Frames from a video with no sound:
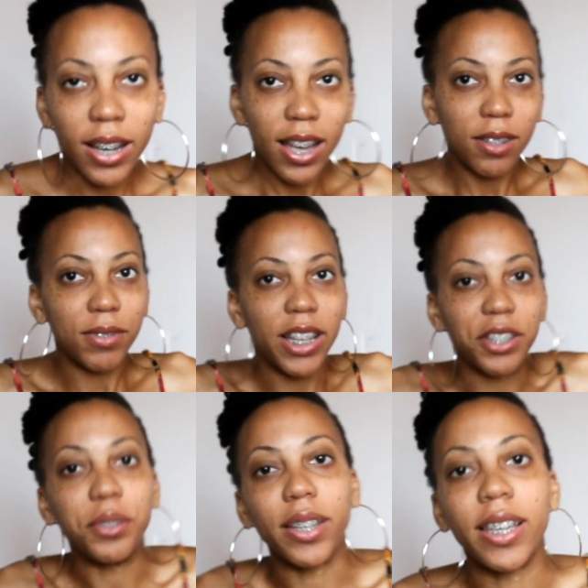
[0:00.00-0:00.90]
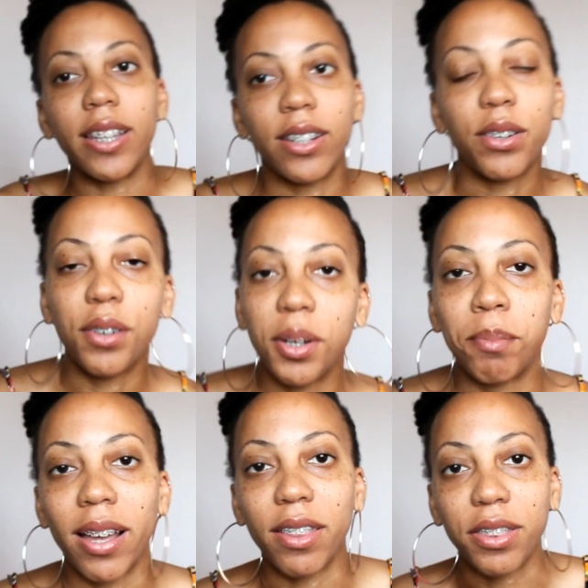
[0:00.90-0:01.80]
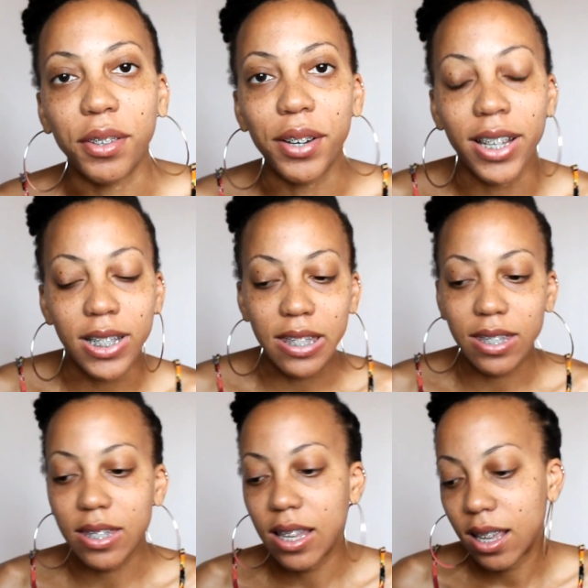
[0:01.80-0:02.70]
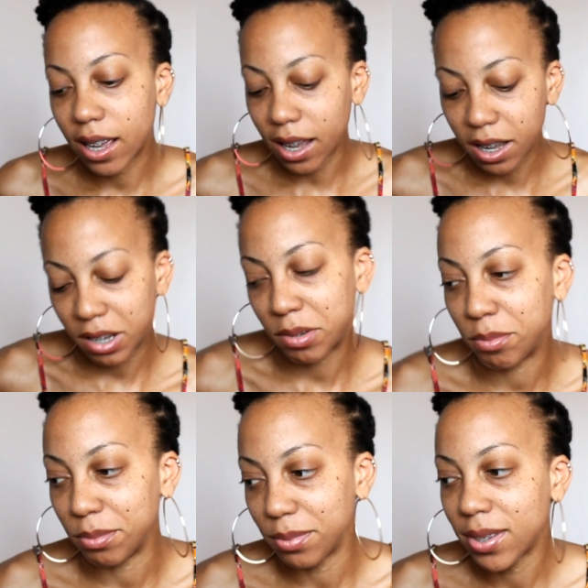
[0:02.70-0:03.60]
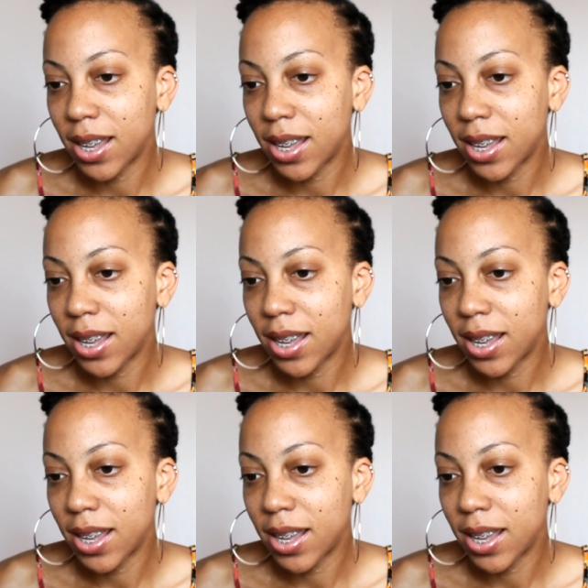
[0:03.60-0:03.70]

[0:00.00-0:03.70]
kind of let you in on my thoughts um,